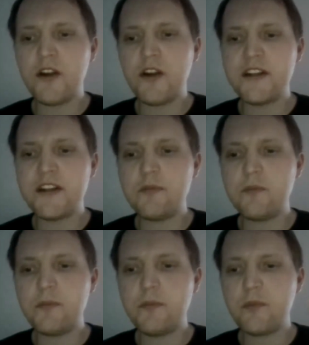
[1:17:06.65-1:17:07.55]
end
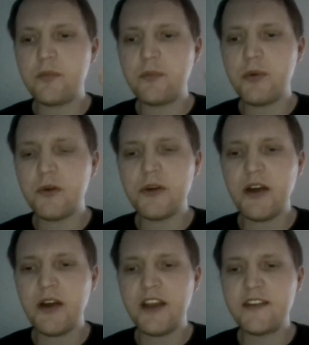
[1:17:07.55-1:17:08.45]
pull
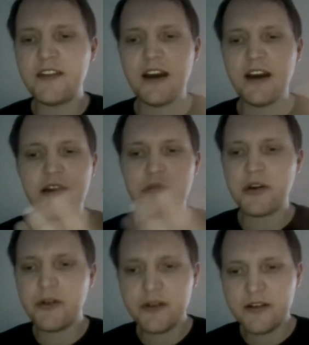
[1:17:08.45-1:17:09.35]
requests are
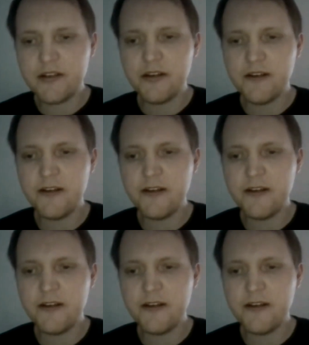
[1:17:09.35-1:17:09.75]
broken,